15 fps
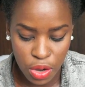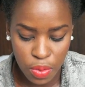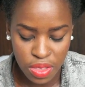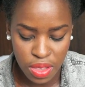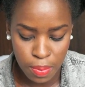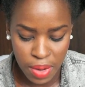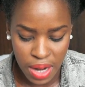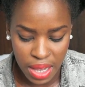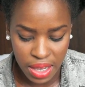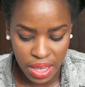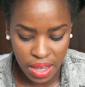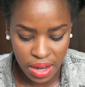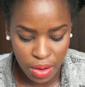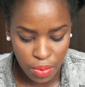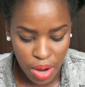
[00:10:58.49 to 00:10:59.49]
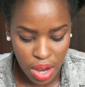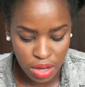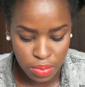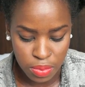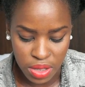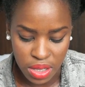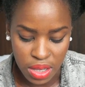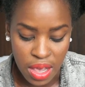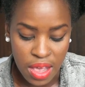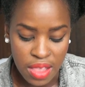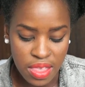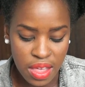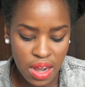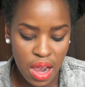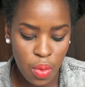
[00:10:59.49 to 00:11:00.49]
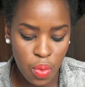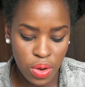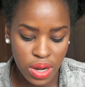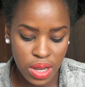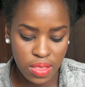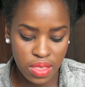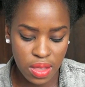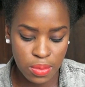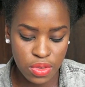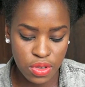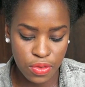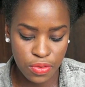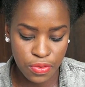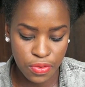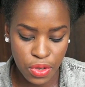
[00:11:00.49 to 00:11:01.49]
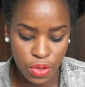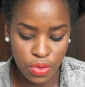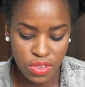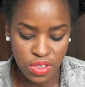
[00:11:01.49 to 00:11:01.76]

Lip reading: with a blanket around me, that I wanted them to feel